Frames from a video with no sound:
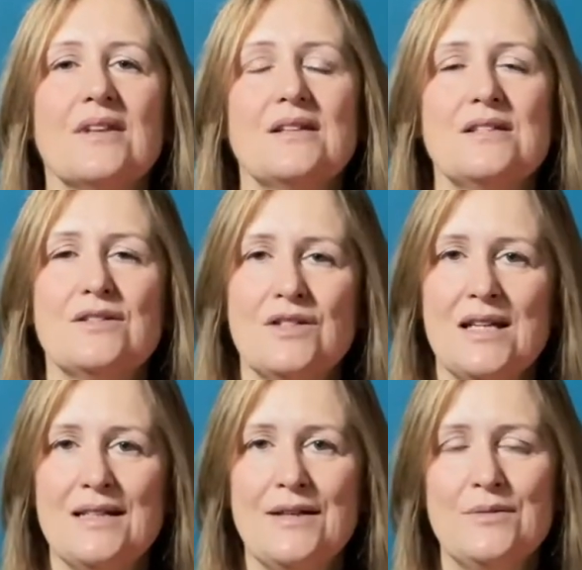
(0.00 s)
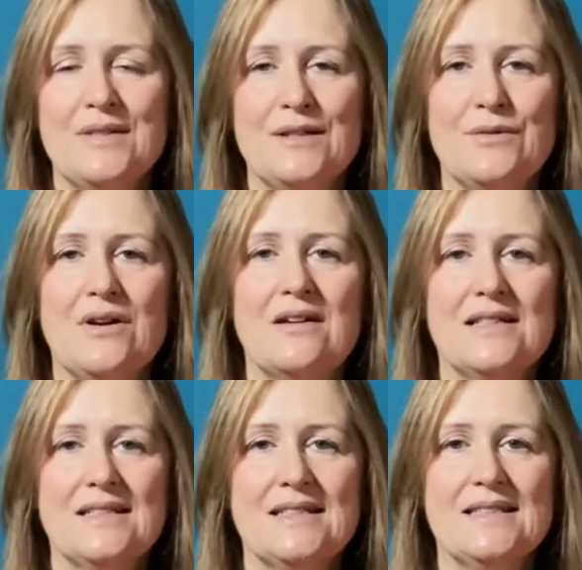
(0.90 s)
Just gently opening your
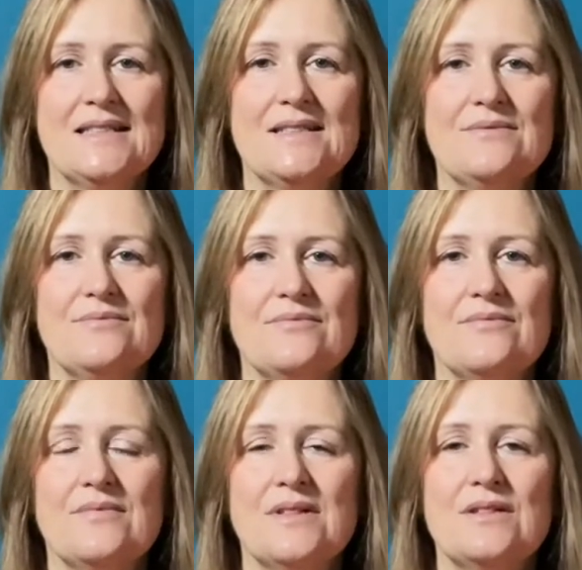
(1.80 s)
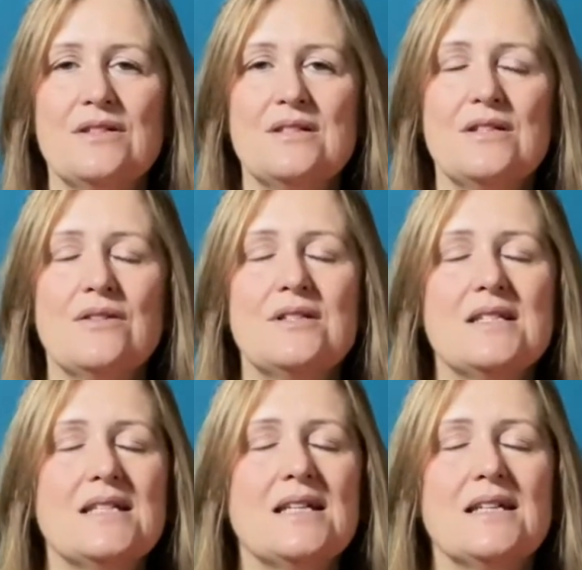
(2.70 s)
eyes and just
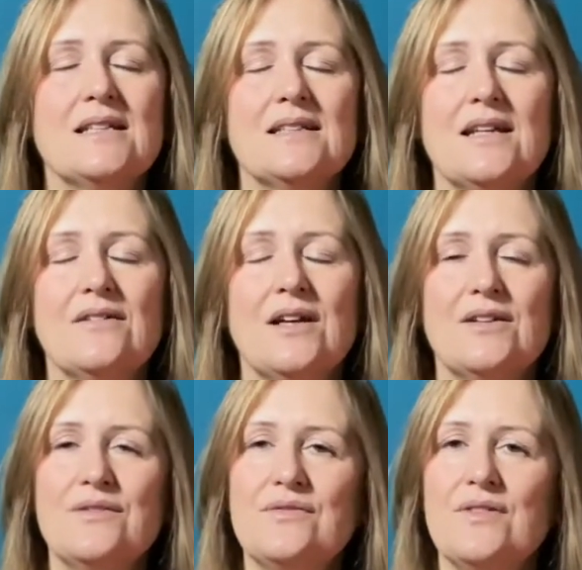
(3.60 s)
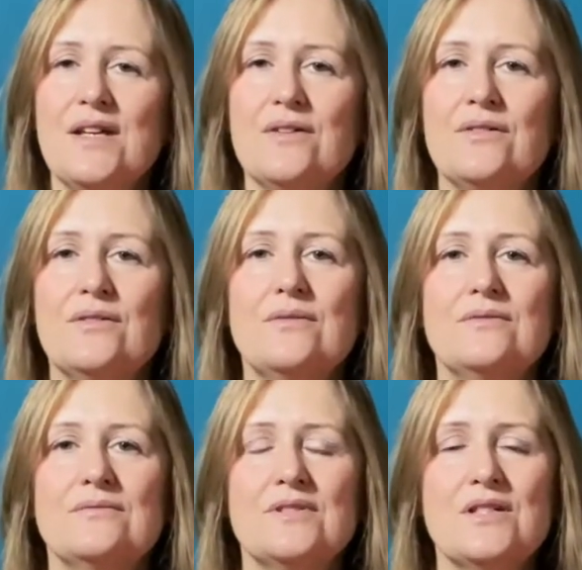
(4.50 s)
noticing now how you feel,
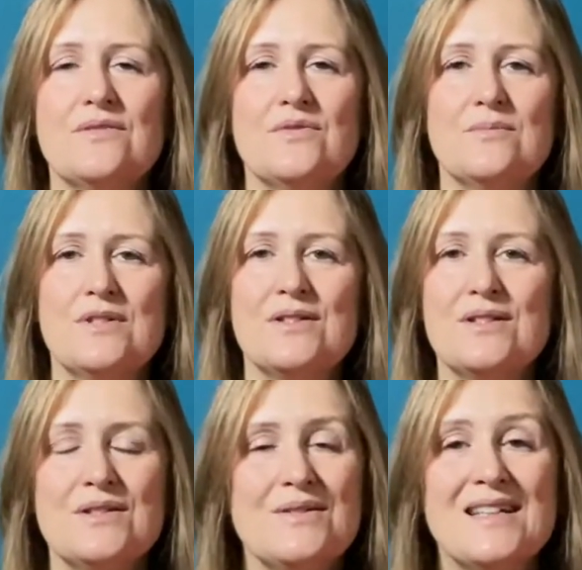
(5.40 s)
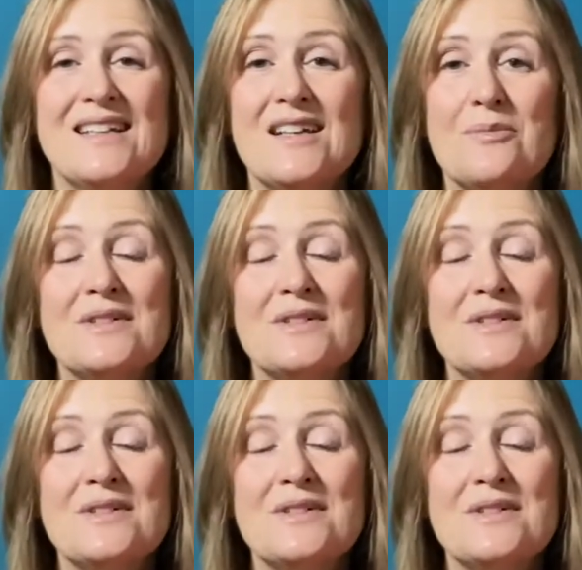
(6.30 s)
just from just doing a couple of